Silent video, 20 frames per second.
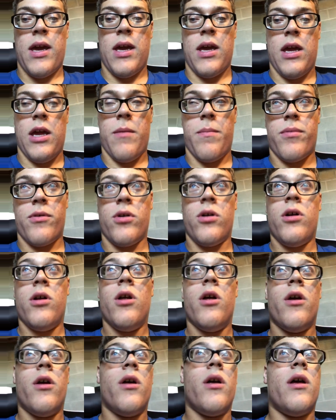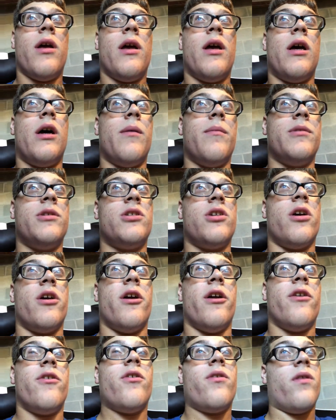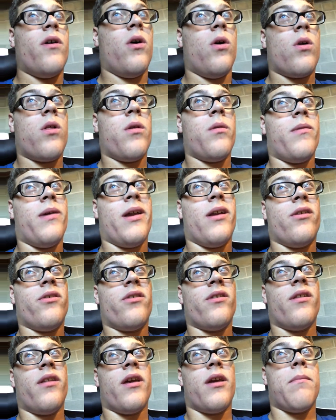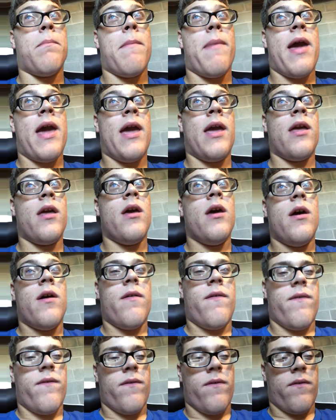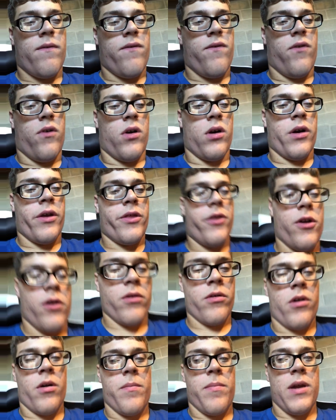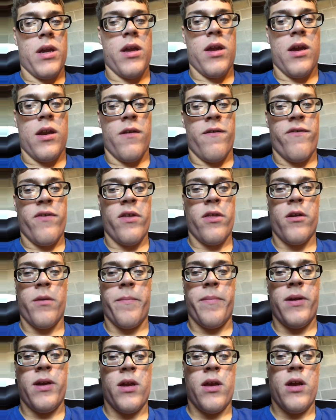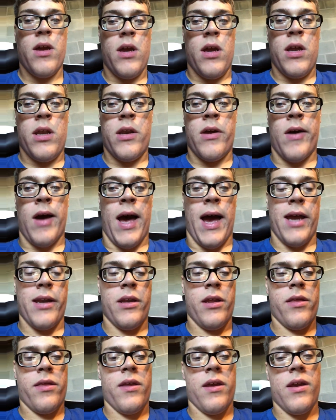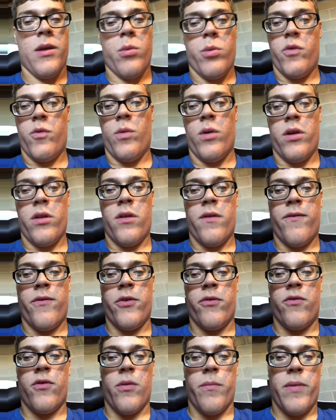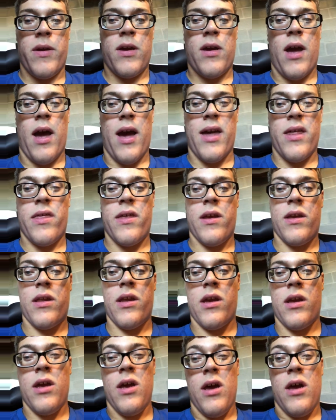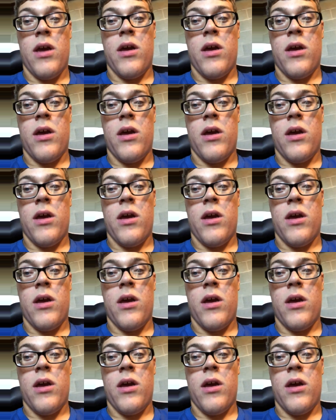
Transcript: April. To the Oakland Raiders in May for a 3rd round pick and a 5th round pick. Now, I didn't think it was worth a 1st round pick. I think they